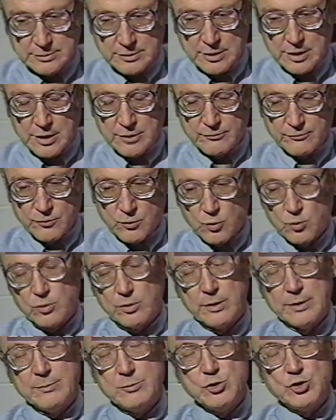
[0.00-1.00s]

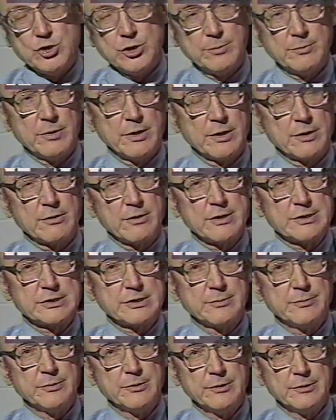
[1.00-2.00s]
confocal imaging
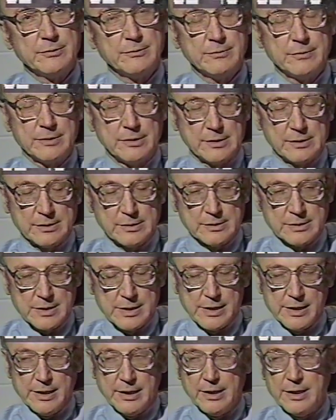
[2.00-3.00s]
microscopy,
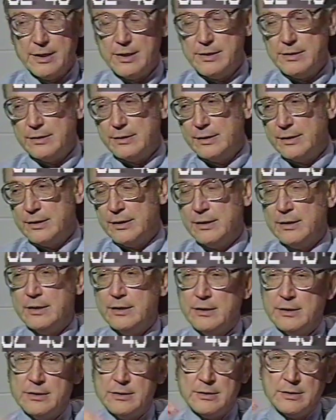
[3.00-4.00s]
and
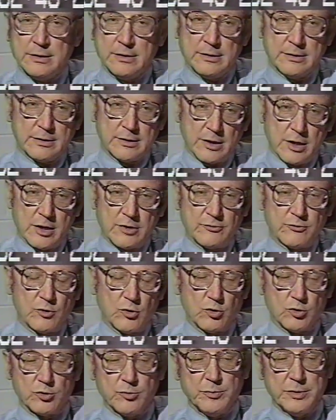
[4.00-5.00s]

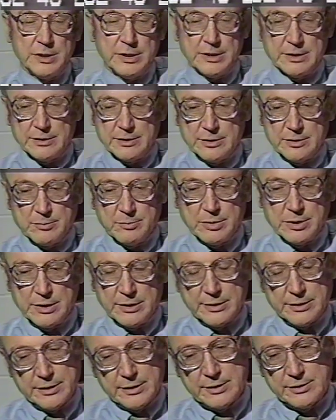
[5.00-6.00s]
confocal meaning the
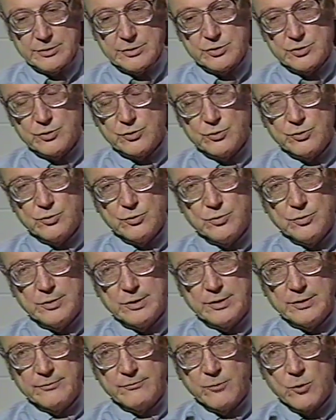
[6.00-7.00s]
ability to
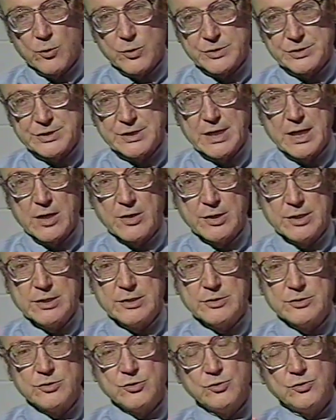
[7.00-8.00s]
focus down
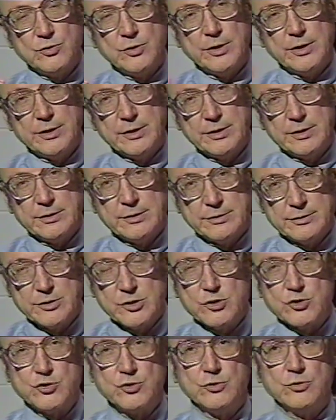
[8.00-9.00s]
into a
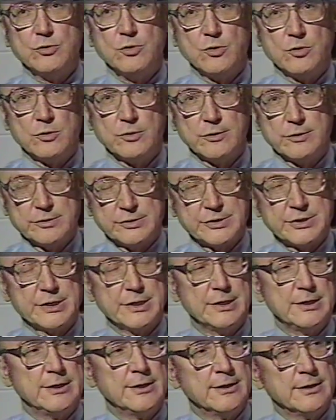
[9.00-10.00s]
tissue or a
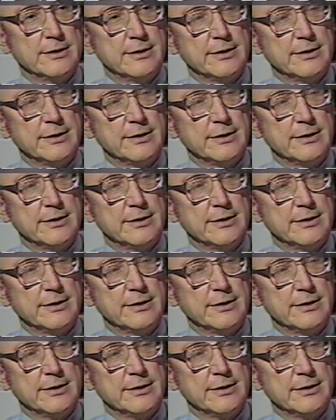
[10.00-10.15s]
cell